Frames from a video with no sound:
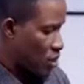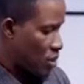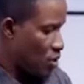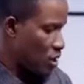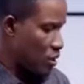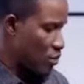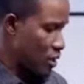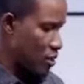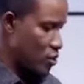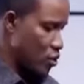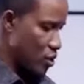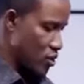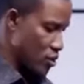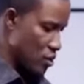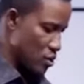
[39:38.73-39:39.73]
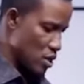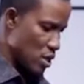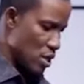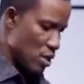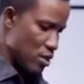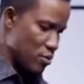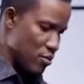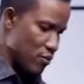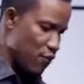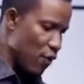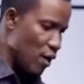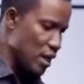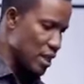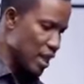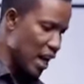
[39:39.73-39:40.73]
Glory be to Jesus. Number
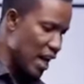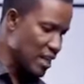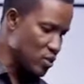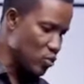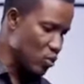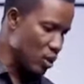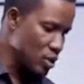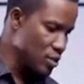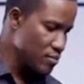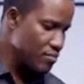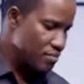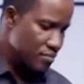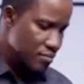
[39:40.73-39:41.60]
four and the last one